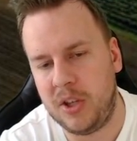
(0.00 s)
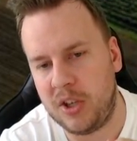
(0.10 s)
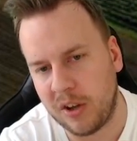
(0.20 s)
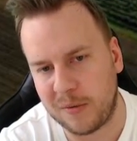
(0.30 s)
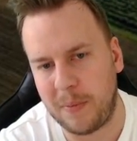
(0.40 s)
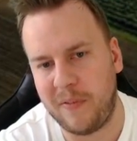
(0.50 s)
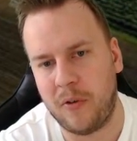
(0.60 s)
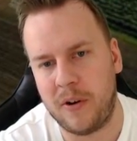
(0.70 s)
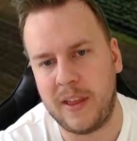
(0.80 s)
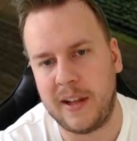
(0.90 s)
just
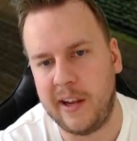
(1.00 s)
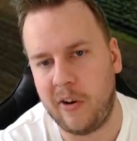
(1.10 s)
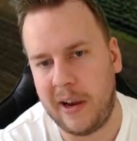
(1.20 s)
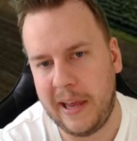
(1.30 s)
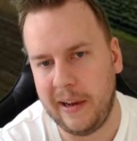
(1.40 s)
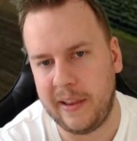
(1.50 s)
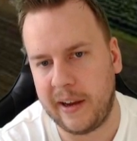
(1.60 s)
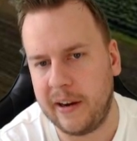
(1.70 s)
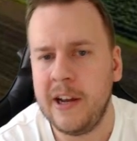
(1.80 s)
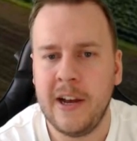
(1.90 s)
before that little hill
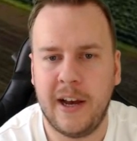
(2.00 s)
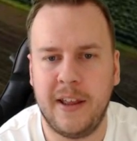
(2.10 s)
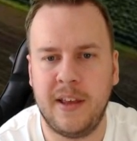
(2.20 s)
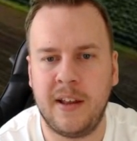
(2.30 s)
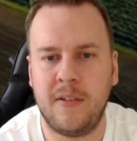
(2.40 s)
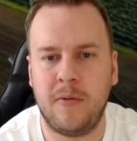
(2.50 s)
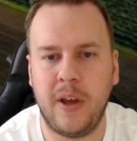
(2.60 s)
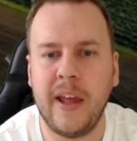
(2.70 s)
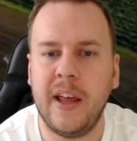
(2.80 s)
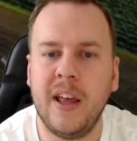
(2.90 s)
there, and then
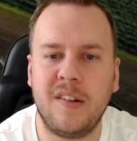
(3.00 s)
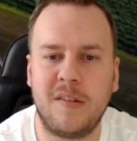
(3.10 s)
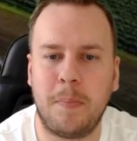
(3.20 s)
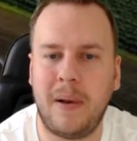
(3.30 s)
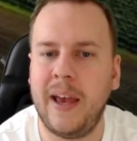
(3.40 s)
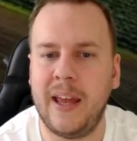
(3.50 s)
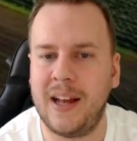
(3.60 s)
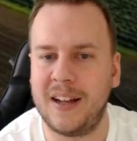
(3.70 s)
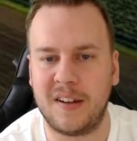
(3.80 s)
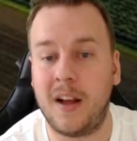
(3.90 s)
it is played
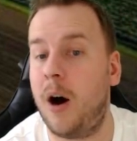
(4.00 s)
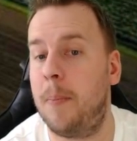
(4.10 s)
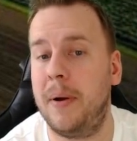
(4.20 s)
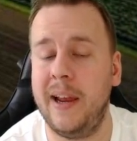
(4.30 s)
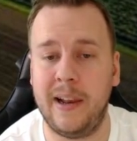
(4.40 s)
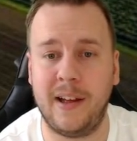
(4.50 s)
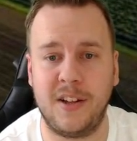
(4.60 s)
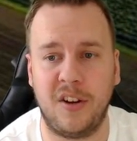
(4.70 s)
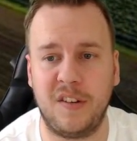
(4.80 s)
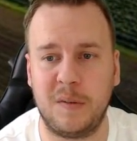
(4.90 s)
as an uphill
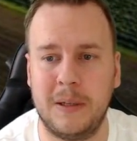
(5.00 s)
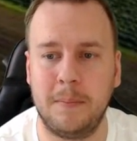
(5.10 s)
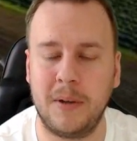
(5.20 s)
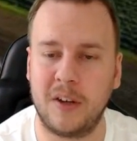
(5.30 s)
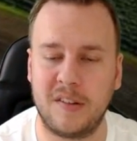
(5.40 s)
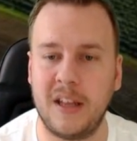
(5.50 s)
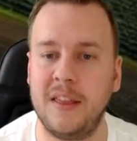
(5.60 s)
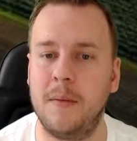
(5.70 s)
adjustment, because then the